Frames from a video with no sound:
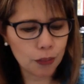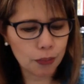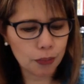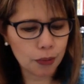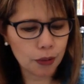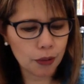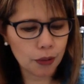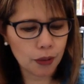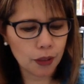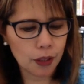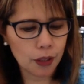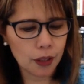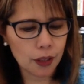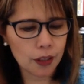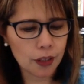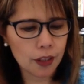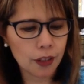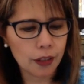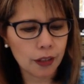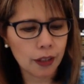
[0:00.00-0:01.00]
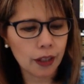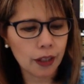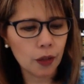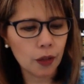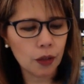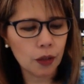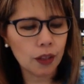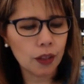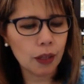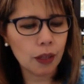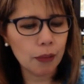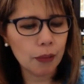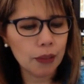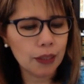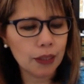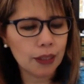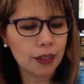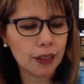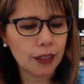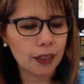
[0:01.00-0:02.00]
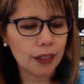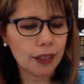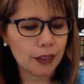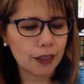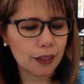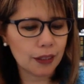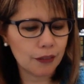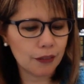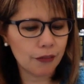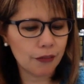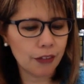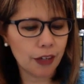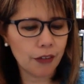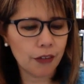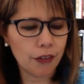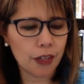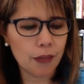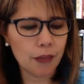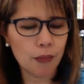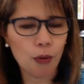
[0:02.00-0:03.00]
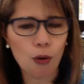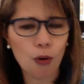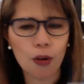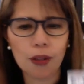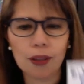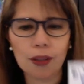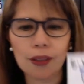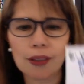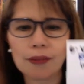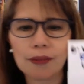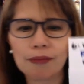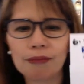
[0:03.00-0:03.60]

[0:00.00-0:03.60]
put the index card again. Number six, very important.